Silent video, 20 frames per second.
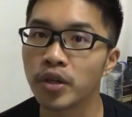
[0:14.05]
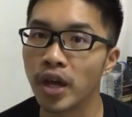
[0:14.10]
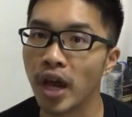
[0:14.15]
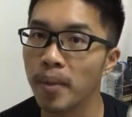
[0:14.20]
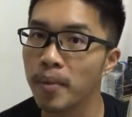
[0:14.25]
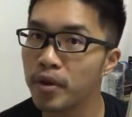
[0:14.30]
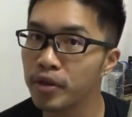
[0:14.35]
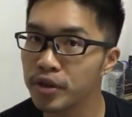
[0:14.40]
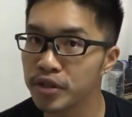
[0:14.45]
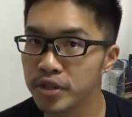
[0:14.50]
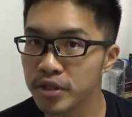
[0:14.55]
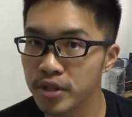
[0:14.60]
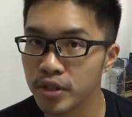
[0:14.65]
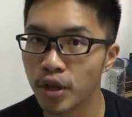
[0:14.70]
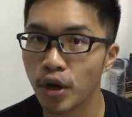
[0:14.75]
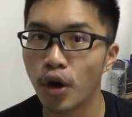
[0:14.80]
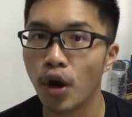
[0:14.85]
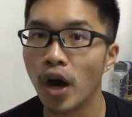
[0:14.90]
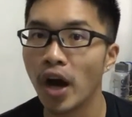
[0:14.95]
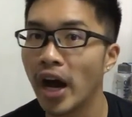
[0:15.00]

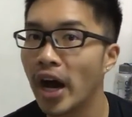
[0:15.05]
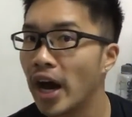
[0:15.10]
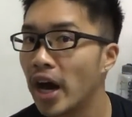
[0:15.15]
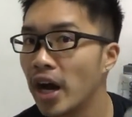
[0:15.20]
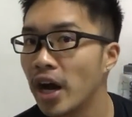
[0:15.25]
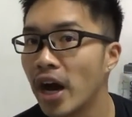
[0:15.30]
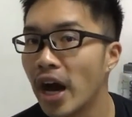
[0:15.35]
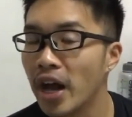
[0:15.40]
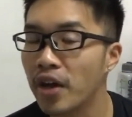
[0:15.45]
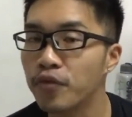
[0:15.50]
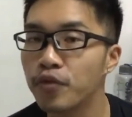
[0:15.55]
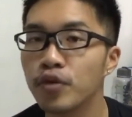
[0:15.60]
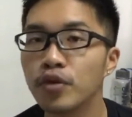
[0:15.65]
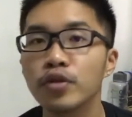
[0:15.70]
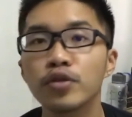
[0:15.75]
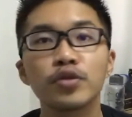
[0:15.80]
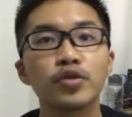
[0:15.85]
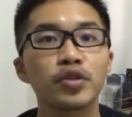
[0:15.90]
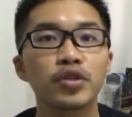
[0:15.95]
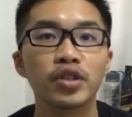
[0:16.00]
cameras or
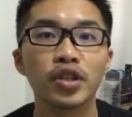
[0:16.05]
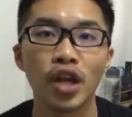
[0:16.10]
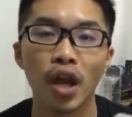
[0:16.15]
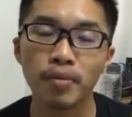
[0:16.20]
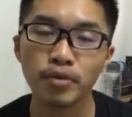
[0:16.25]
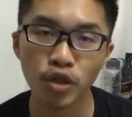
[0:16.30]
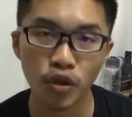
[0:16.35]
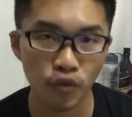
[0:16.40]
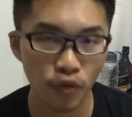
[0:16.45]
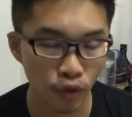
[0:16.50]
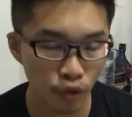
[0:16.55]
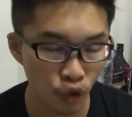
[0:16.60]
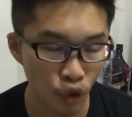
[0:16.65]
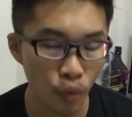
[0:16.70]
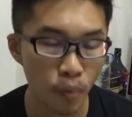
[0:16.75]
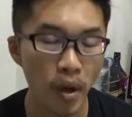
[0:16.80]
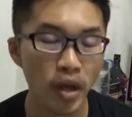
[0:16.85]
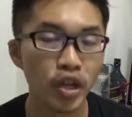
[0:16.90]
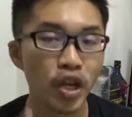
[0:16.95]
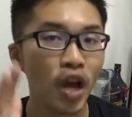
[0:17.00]
iPhone to capture a
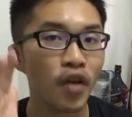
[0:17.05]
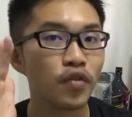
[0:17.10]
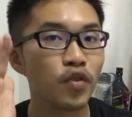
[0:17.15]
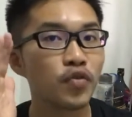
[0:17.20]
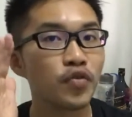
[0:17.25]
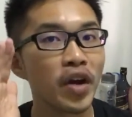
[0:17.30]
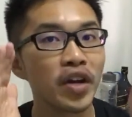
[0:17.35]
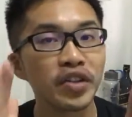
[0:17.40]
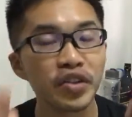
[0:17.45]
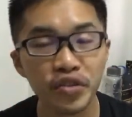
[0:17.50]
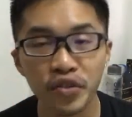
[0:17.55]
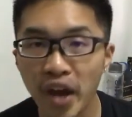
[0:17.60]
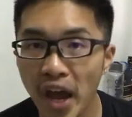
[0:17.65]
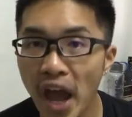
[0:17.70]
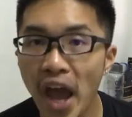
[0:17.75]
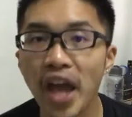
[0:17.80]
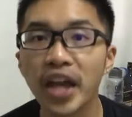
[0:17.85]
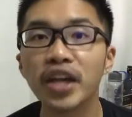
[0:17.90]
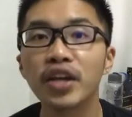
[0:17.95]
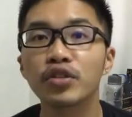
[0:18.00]
photo, but you have to find the
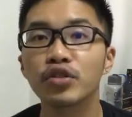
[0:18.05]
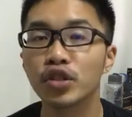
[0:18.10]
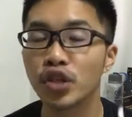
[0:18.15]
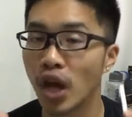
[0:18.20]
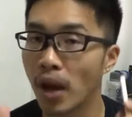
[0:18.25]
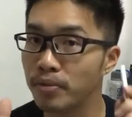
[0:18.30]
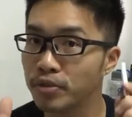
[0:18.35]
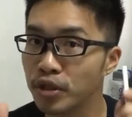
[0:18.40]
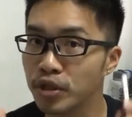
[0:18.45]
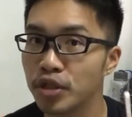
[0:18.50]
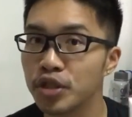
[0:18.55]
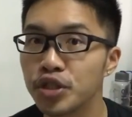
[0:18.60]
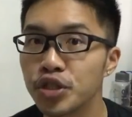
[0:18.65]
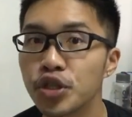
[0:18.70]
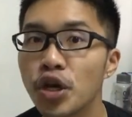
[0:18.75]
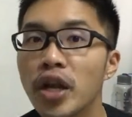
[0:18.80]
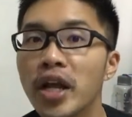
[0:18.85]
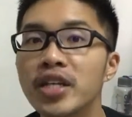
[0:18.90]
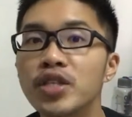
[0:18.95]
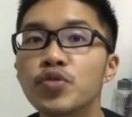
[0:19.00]
right angle to capture the
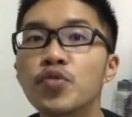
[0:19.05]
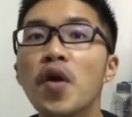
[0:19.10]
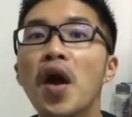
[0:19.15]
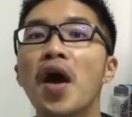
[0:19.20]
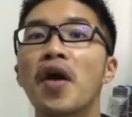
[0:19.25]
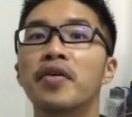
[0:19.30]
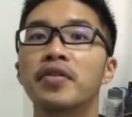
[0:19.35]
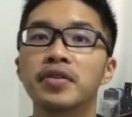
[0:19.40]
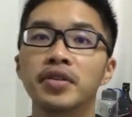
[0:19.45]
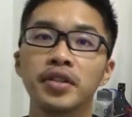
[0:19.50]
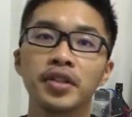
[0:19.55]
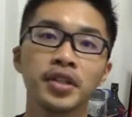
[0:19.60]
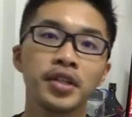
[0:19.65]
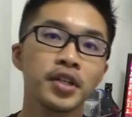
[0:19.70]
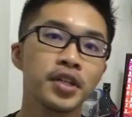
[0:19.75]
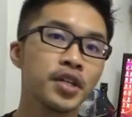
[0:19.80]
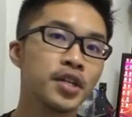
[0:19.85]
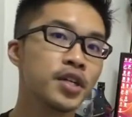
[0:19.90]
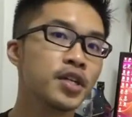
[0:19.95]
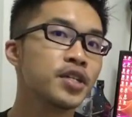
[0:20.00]
shot as well.
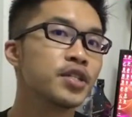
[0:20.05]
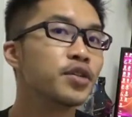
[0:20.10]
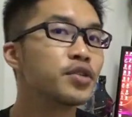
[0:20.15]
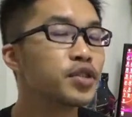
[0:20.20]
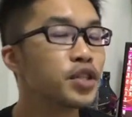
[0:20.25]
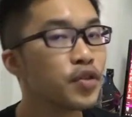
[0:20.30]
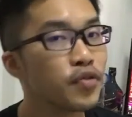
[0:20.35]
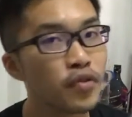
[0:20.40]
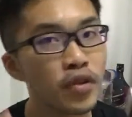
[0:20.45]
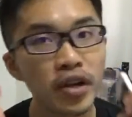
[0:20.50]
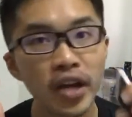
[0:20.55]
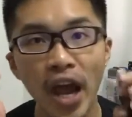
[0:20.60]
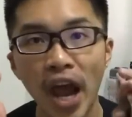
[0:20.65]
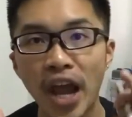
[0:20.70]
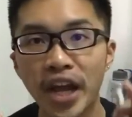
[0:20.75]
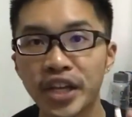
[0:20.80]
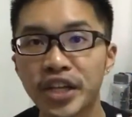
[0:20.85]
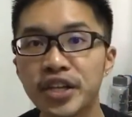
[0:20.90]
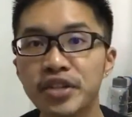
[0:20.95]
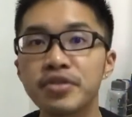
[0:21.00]
So different
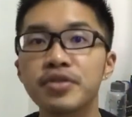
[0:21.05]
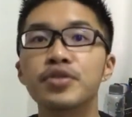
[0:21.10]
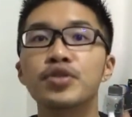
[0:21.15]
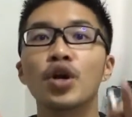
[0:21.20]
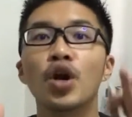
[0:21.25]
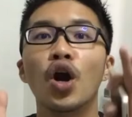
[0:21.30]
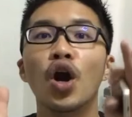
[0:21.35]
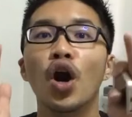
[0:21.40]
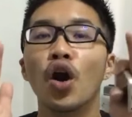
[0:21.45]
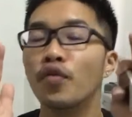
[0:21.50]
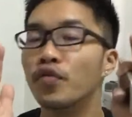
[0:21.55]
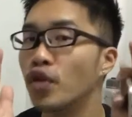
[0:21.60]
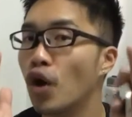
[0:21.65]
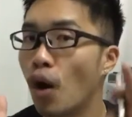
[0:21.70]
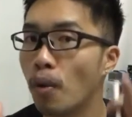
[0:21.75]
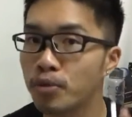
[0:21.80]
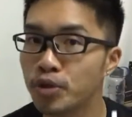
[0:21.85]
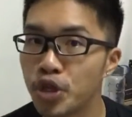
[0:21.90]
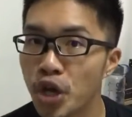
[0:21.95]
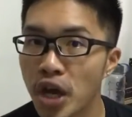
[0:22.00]
angles of
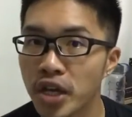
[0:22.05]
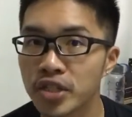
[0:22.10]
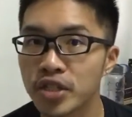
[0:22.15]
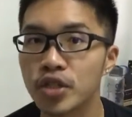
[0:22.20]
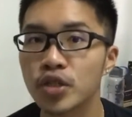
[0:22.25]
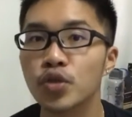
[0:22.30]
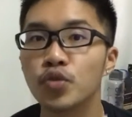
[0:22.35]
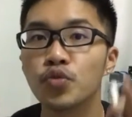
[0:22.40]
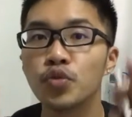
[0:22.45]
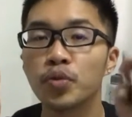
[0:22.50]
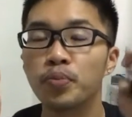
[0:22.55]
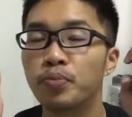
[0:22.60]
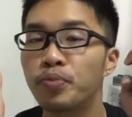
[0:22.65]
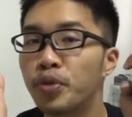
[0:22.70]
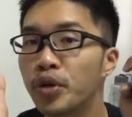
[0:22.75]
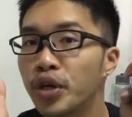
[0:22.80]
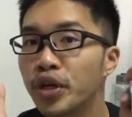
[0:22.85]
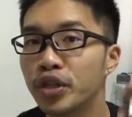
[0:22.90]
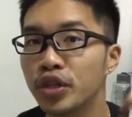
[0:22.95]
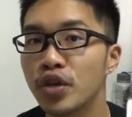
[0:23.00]
the objects will
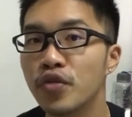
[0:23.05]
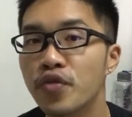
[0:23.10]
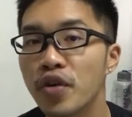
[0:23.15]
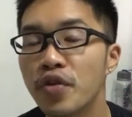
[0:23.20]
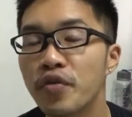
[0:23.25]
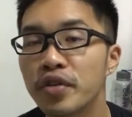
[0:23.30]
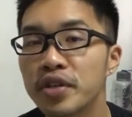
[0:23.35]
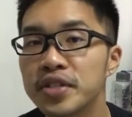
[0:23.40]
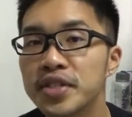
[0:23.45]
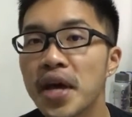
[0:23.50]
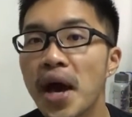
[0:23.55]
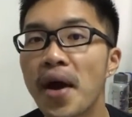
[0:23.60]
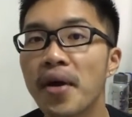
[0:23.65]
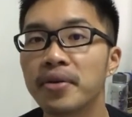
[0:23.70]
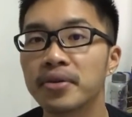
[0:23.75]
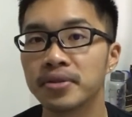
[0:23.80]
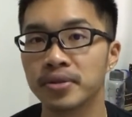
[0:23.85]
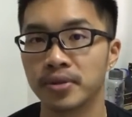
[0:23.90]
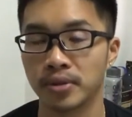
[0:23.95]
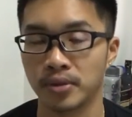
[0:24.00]
bring a different
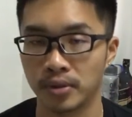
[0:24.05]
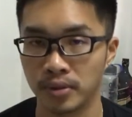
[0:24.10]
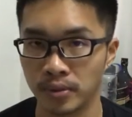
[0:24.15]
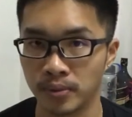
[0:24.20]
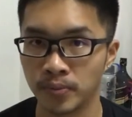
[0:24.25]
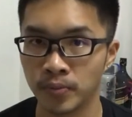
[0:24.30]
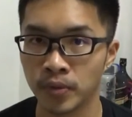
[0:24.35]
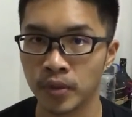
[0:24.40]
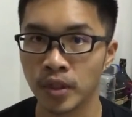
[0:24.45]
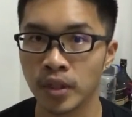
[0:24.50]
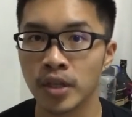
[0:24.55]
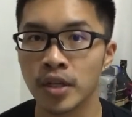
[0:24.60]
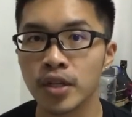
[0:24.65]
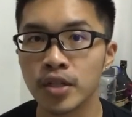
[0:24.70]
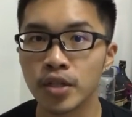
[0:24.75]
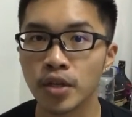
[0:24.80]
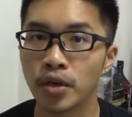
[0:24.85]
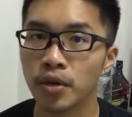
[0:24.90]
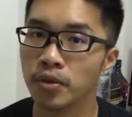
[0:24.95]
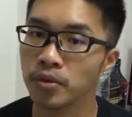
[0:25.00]
result.
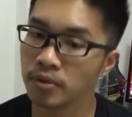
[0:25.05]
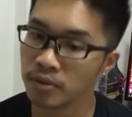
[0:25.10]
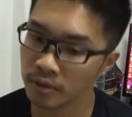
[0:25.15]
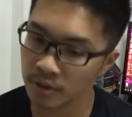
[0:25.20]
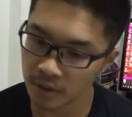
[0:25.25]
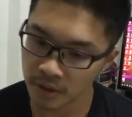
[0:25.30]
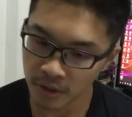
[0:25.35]
So